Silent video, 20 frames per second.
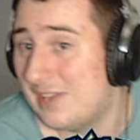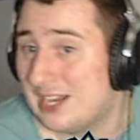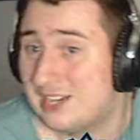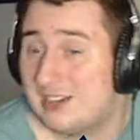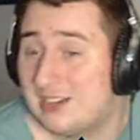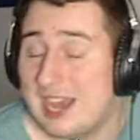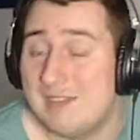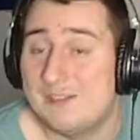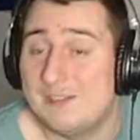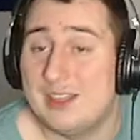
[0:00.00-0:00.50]

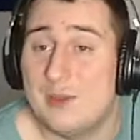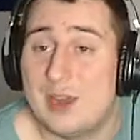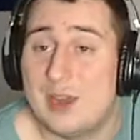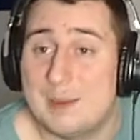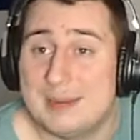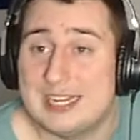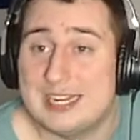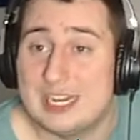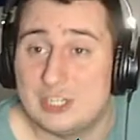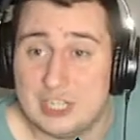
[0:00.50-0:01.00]
definitely want to
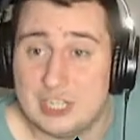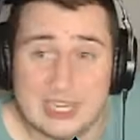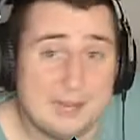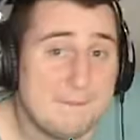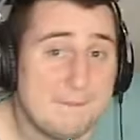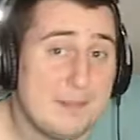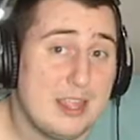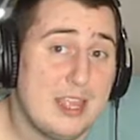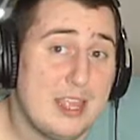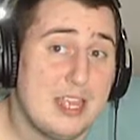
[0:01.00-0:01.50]
be
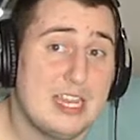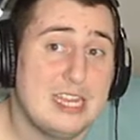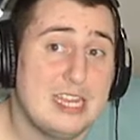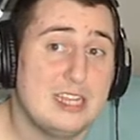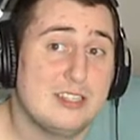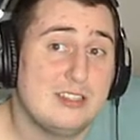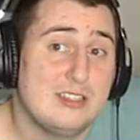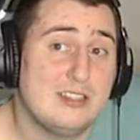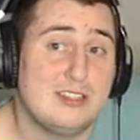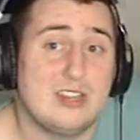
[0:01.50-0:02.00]
touching.
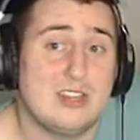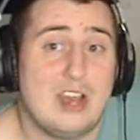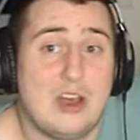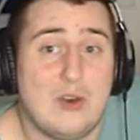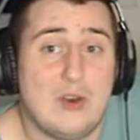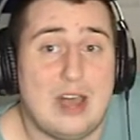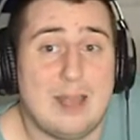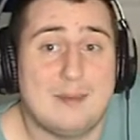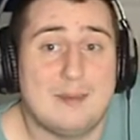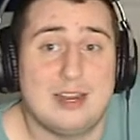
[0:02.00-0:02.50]

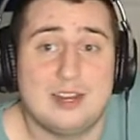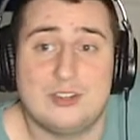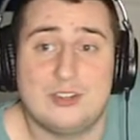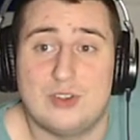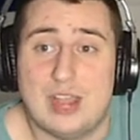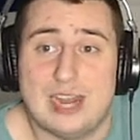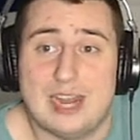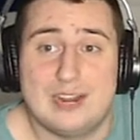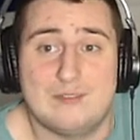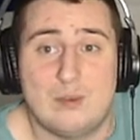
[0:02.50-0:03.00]
So, I'm going to
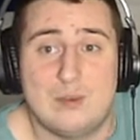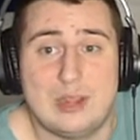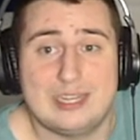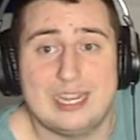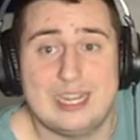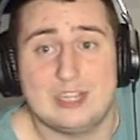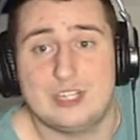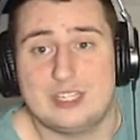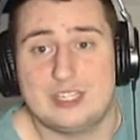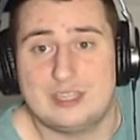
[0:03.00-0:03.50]
try and avoid
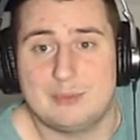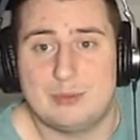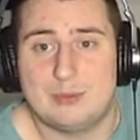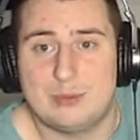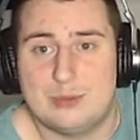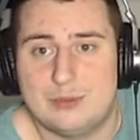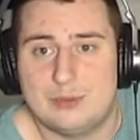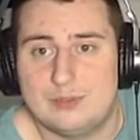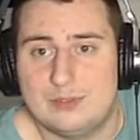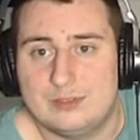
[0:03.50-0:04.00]
touching the
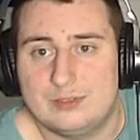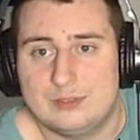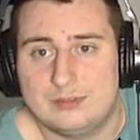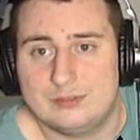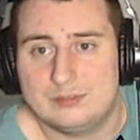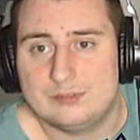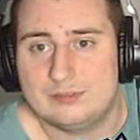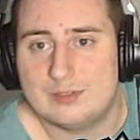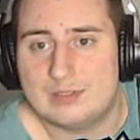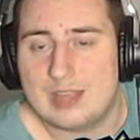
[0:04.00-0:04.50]
move.
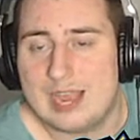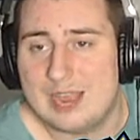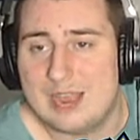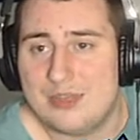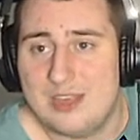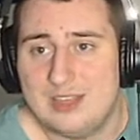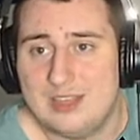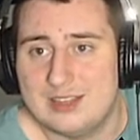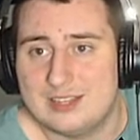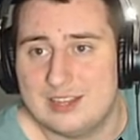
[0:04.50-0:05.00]
I
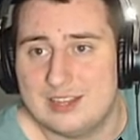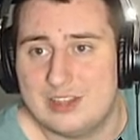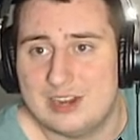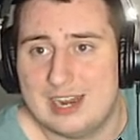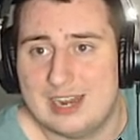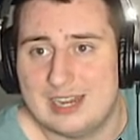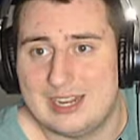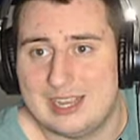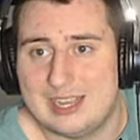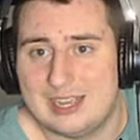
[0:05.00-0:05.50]
think that's a good
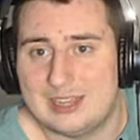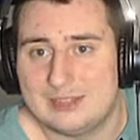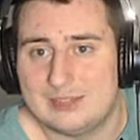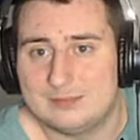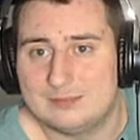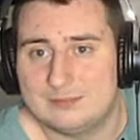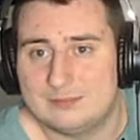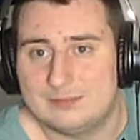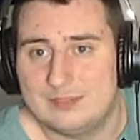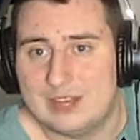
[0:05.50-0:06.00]
idea.
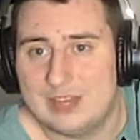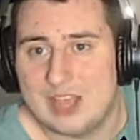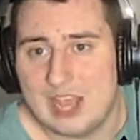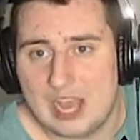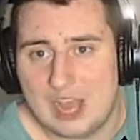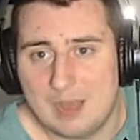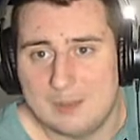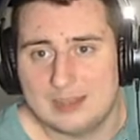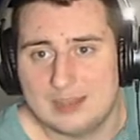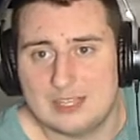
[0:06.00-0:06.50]

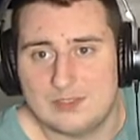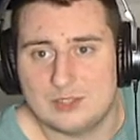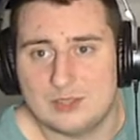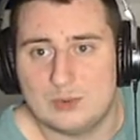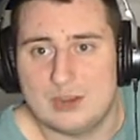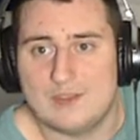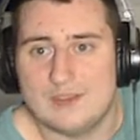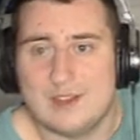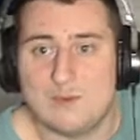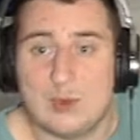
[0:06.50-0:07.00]
Helmet's level
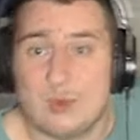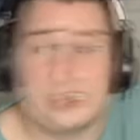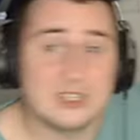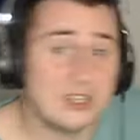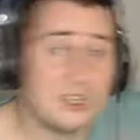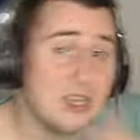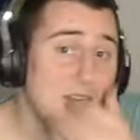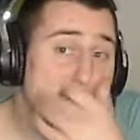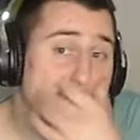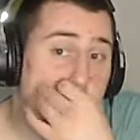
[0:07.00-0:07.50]
twenty-five. Wants to
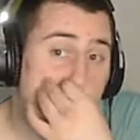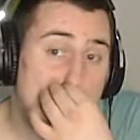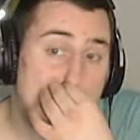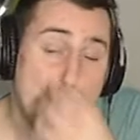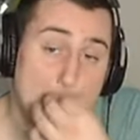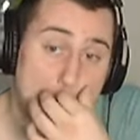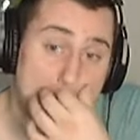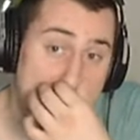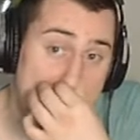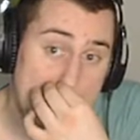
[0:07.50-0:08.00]
learn
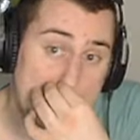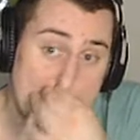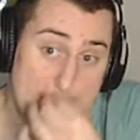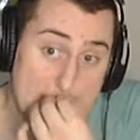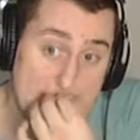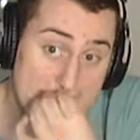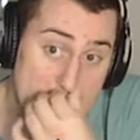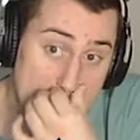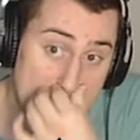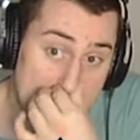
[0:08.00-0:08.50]
Brick Break.
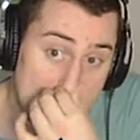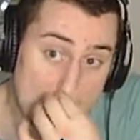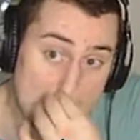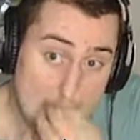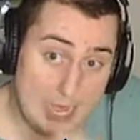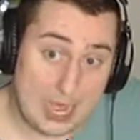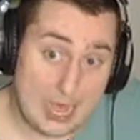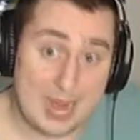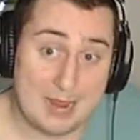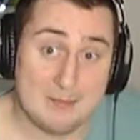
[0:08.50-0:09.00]

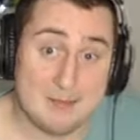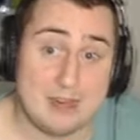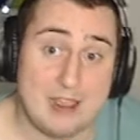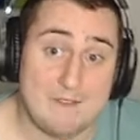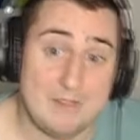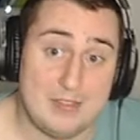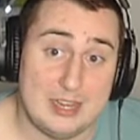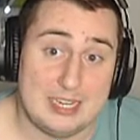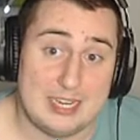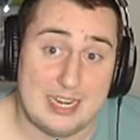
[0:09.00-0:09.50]
I am
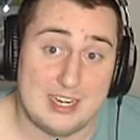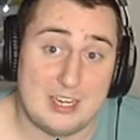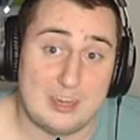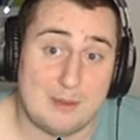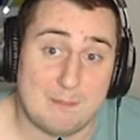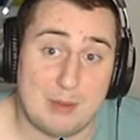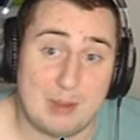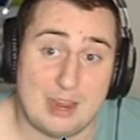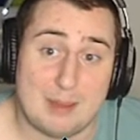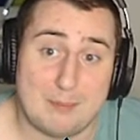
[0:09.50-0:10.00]
definitely teaching
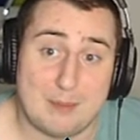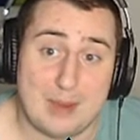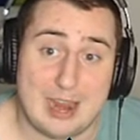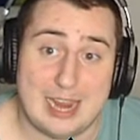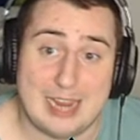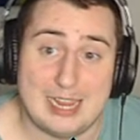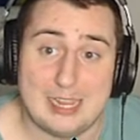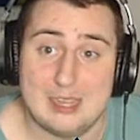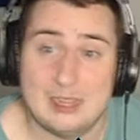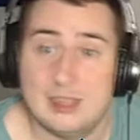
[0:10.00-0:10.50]
Brick
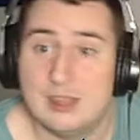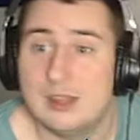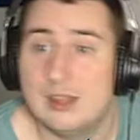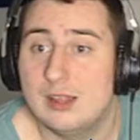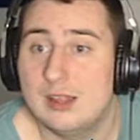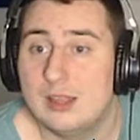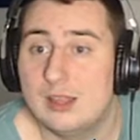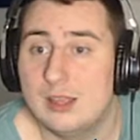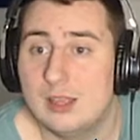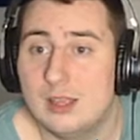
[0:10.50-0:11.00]
Break.
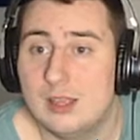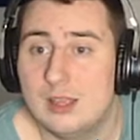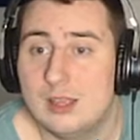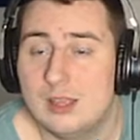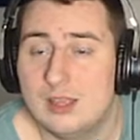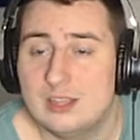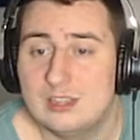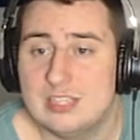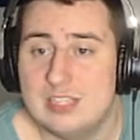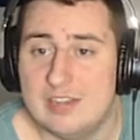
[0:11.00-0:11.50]

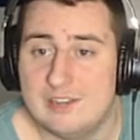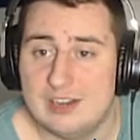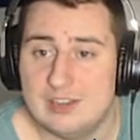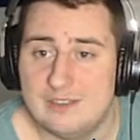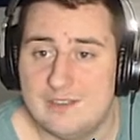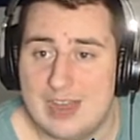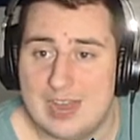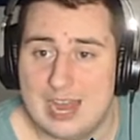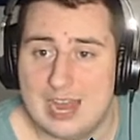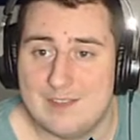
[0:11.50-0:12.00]

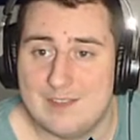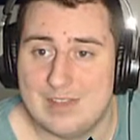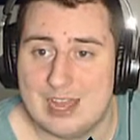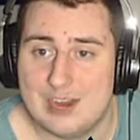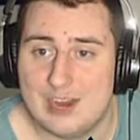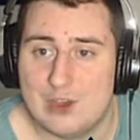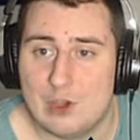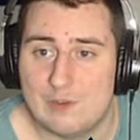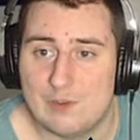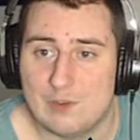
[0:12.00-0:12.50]
seventy-five
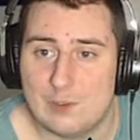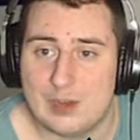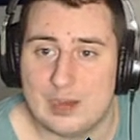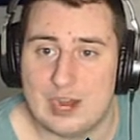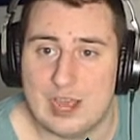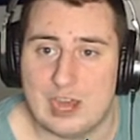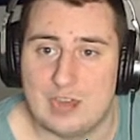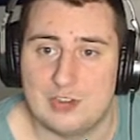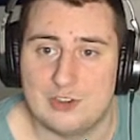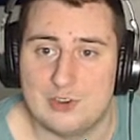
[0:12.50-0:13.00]
and over one
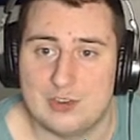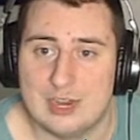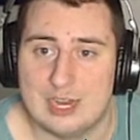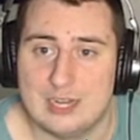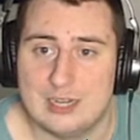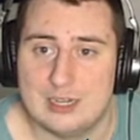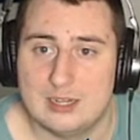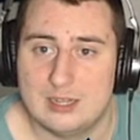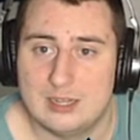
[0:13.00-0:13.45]
hundred.